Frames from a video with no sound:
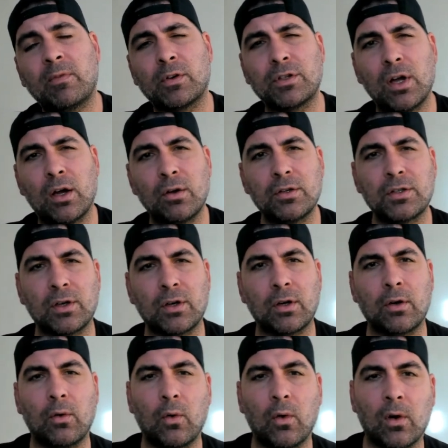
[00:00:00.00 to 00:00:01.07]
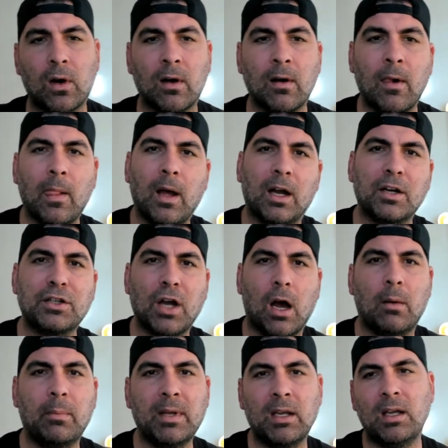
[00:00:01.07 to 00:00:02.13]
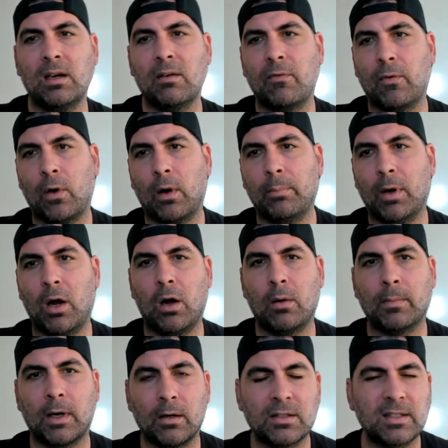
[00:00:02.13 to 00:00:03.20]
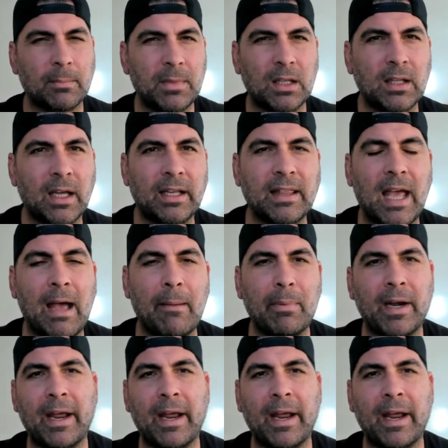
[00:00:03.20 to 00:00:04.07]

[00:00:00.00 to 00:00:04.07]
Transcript: in for Tozer, or a Dalby in for a Palmer, something like that.